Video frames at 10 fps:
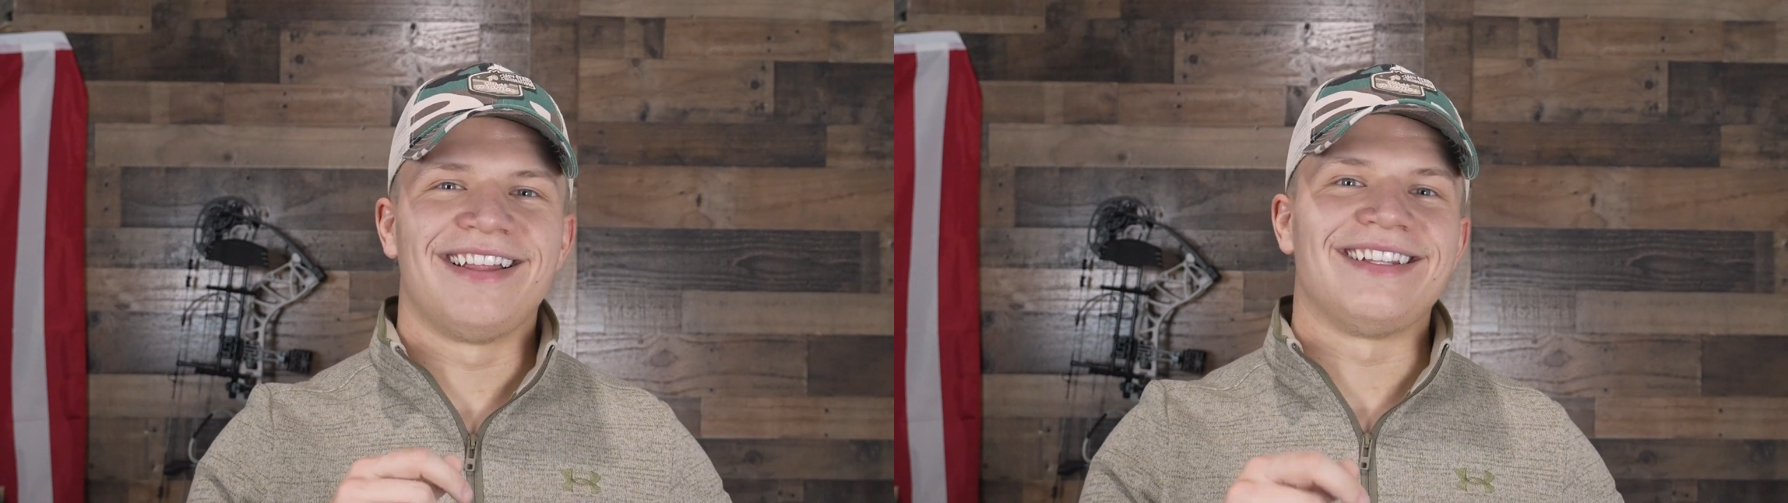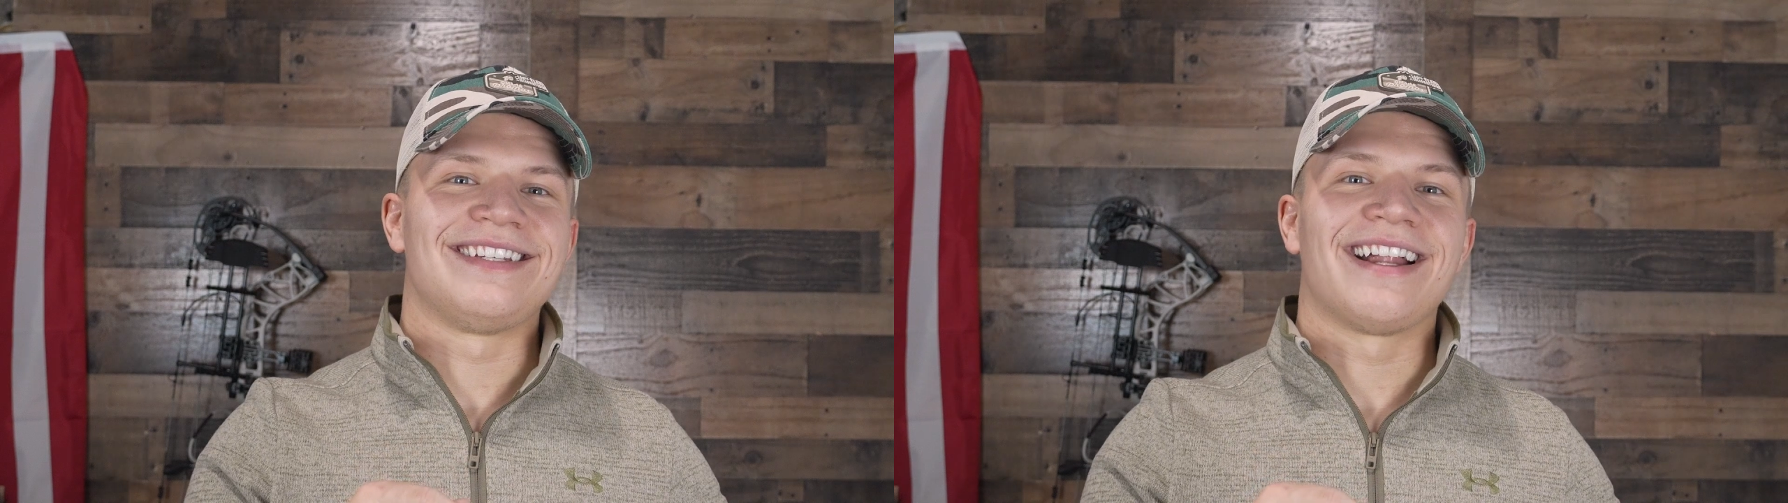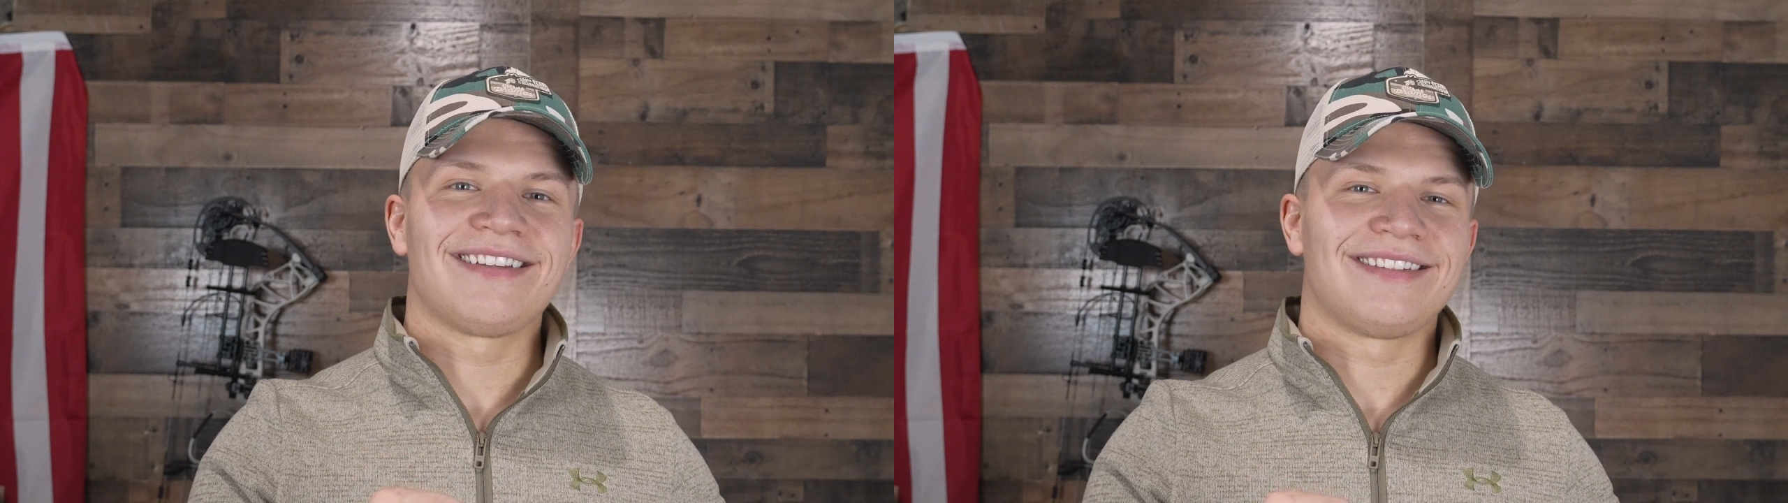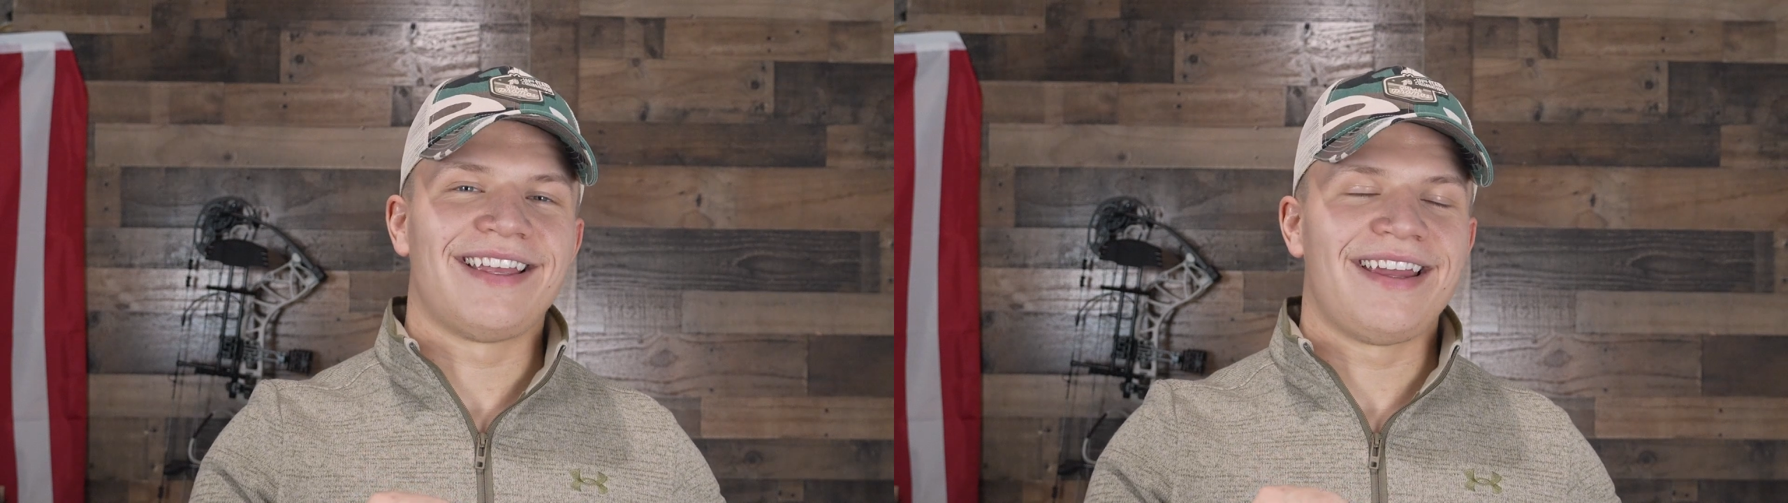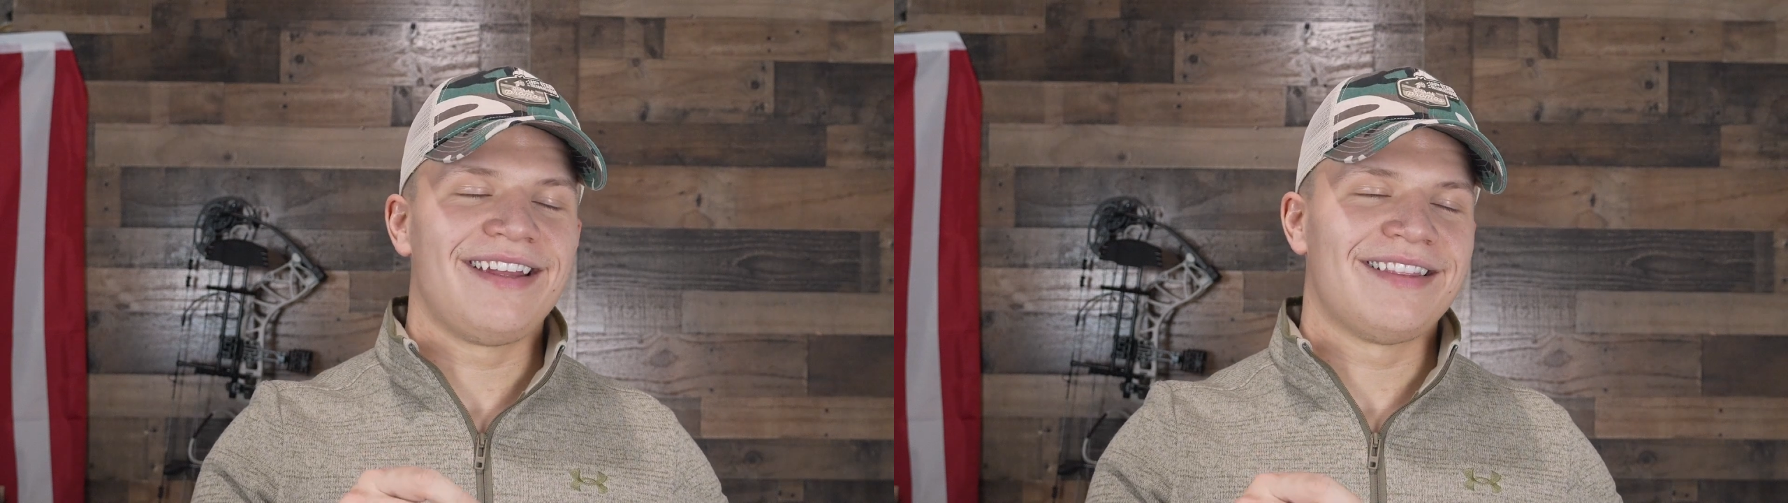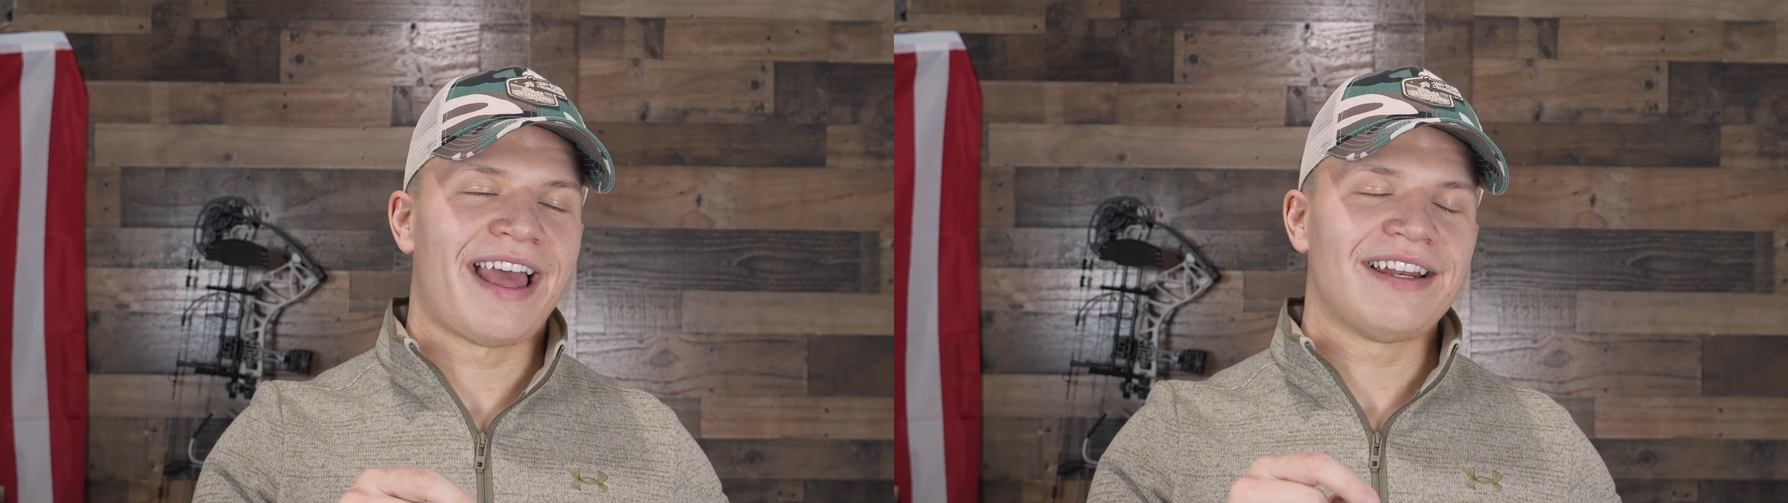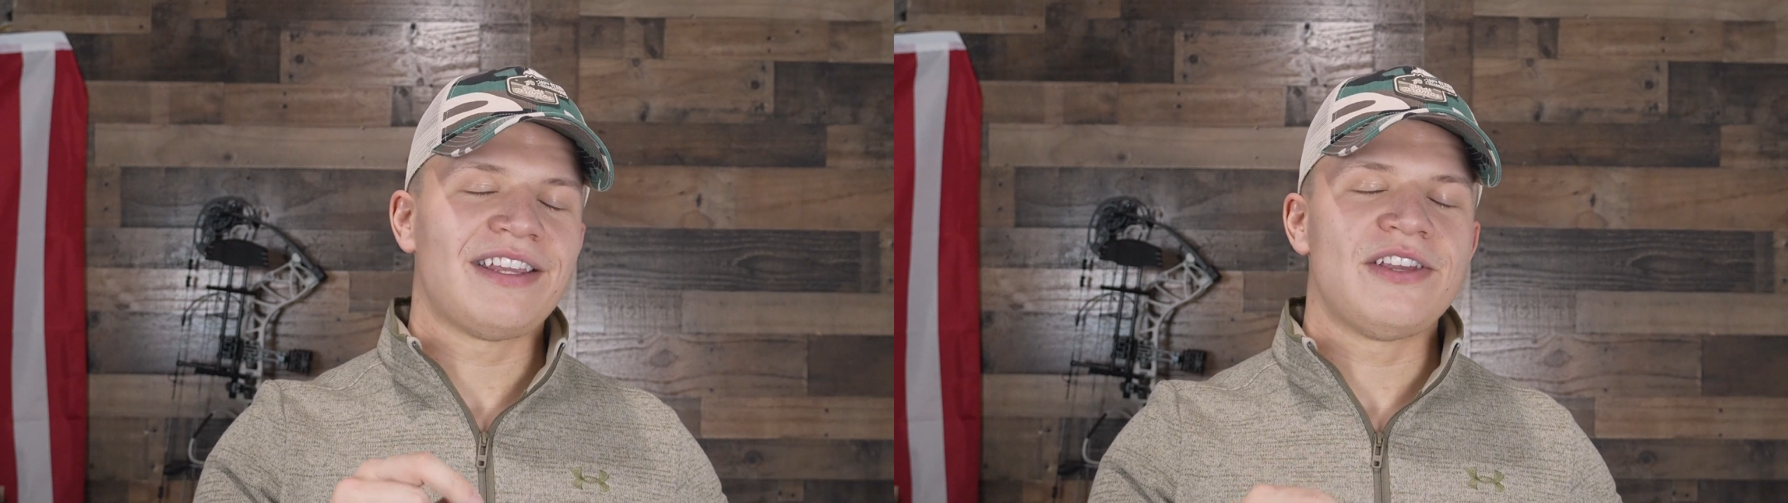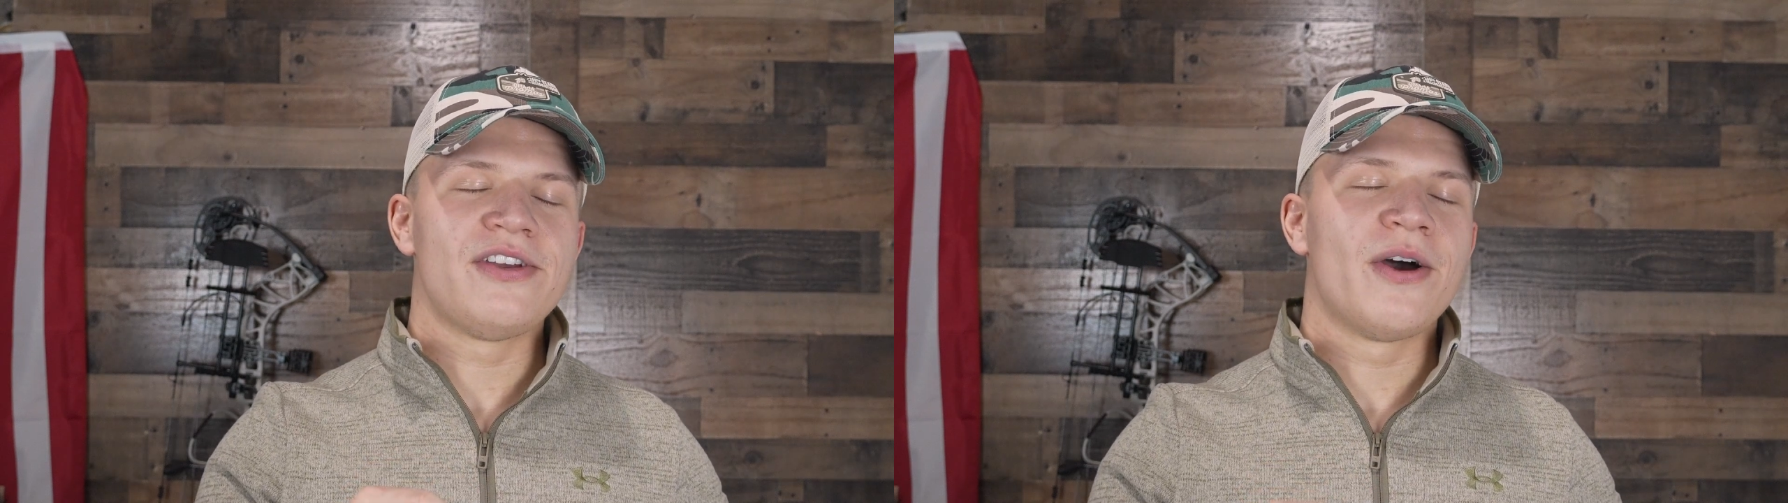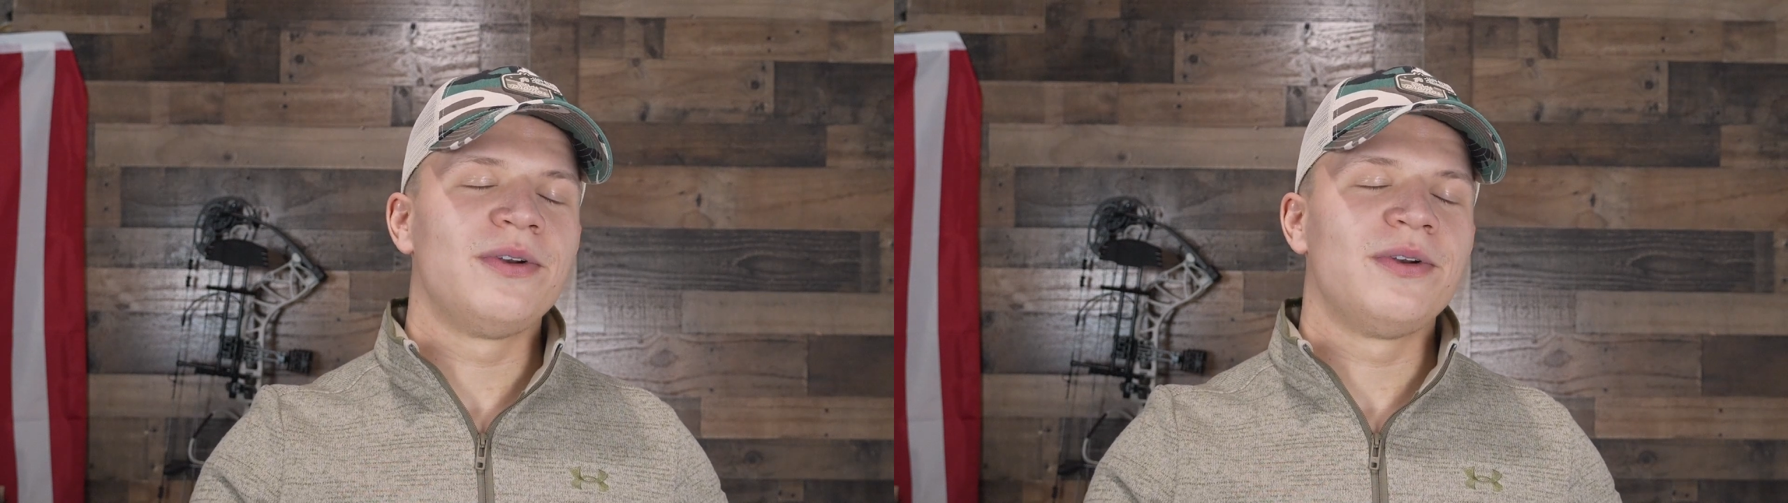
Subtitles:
That's not to say that ego